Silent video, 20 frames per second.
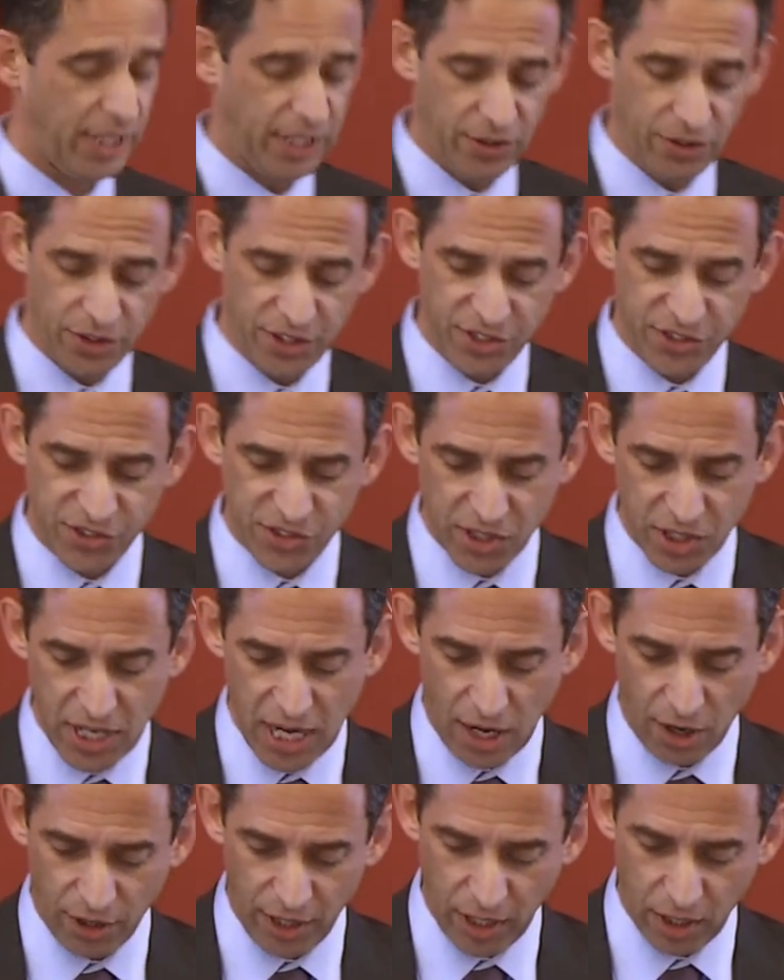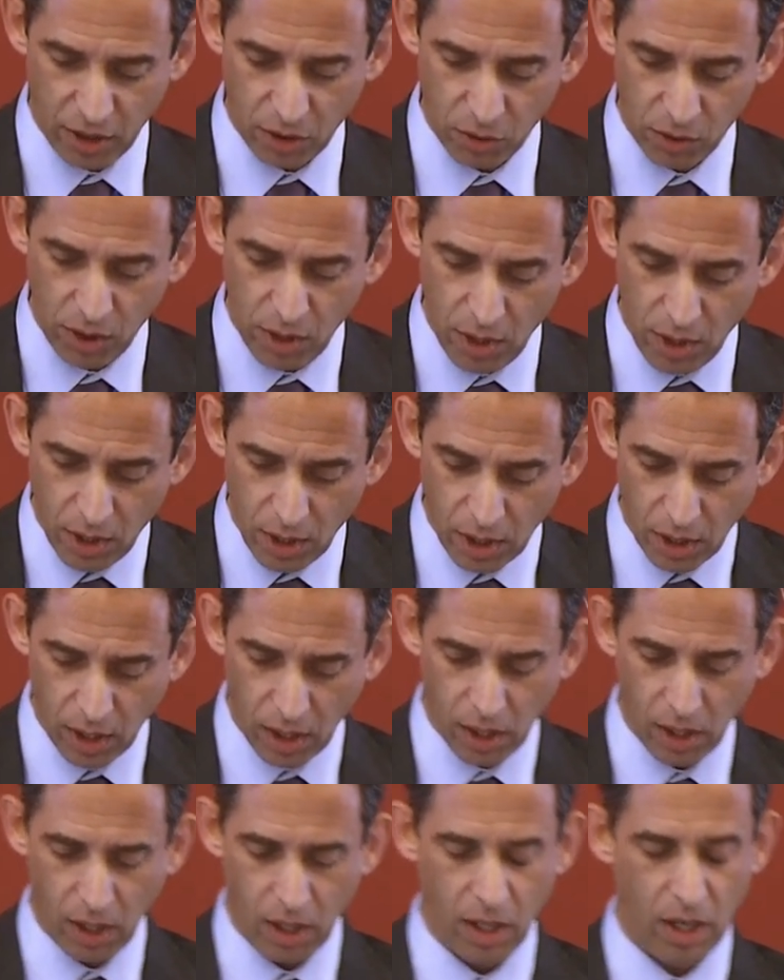In this scenario, uh,
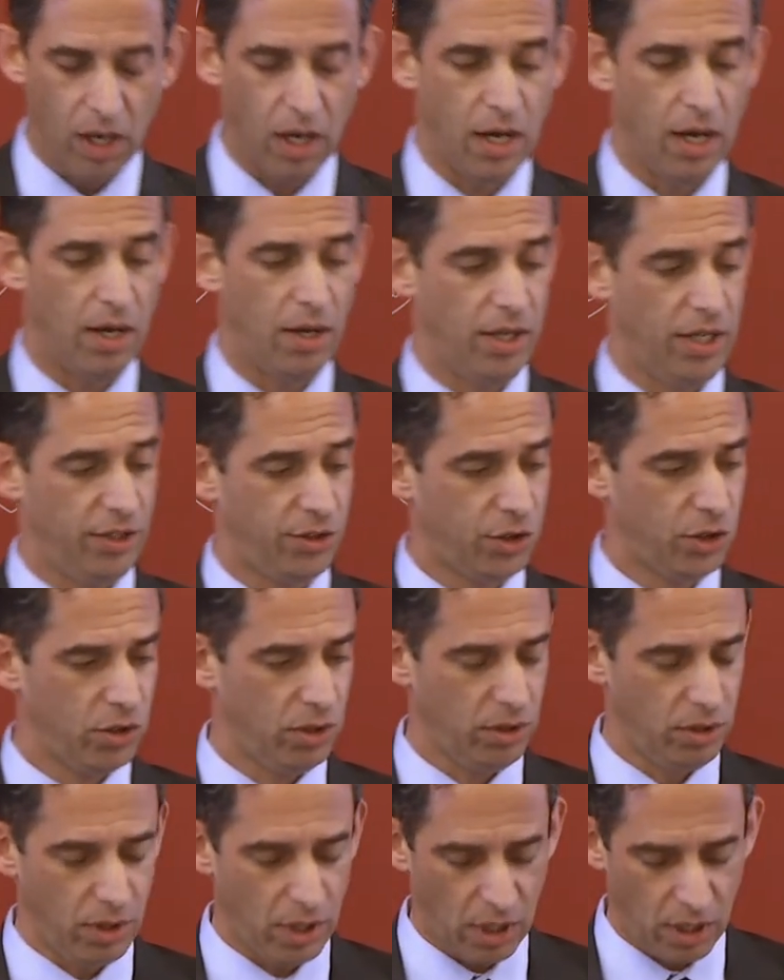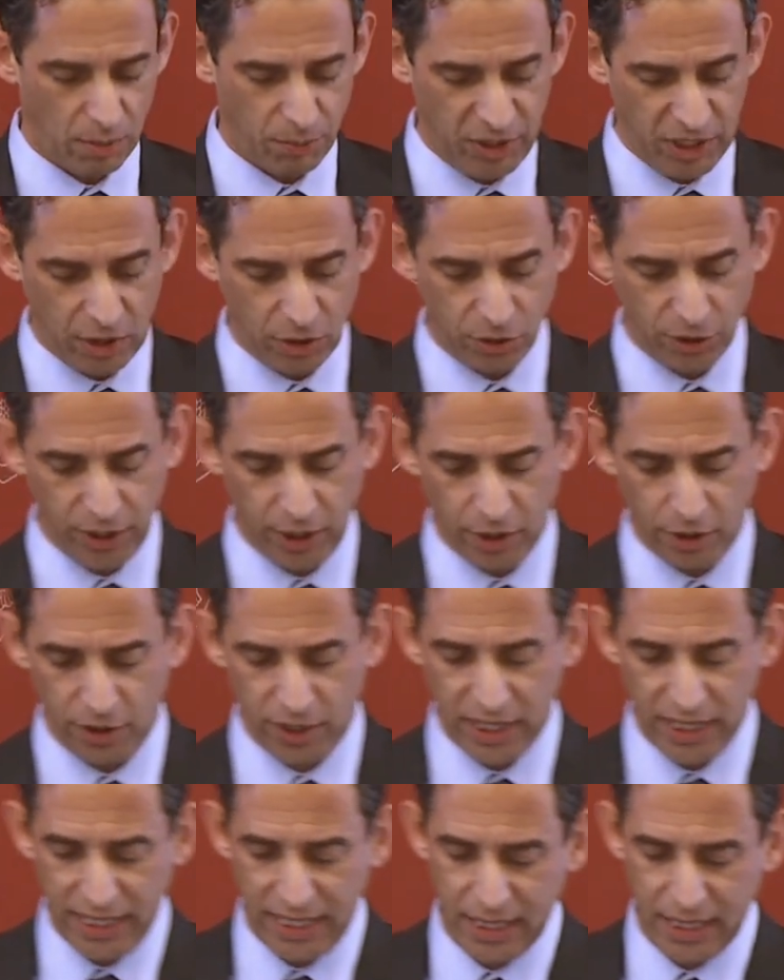uh, it should uh, be clear,